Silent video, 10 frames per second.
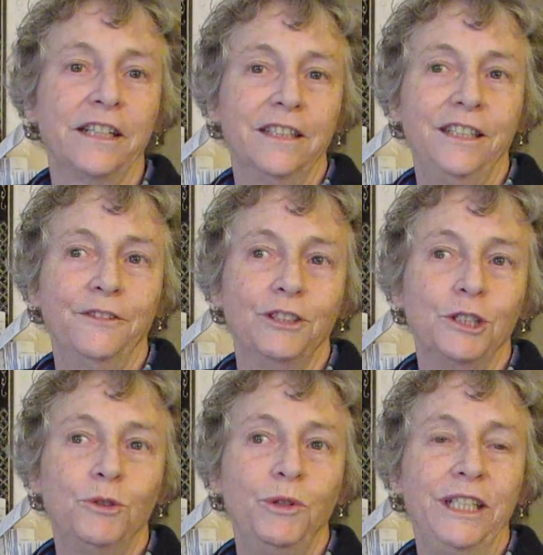like the
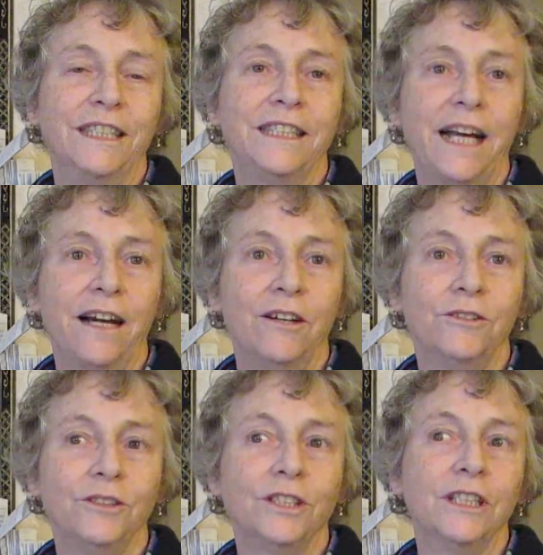difference between
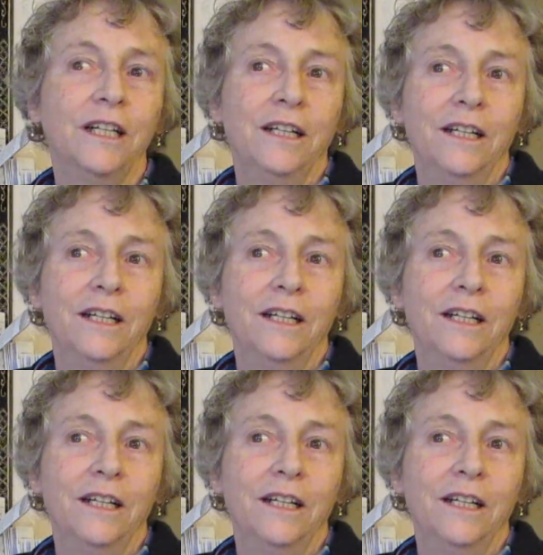sounds,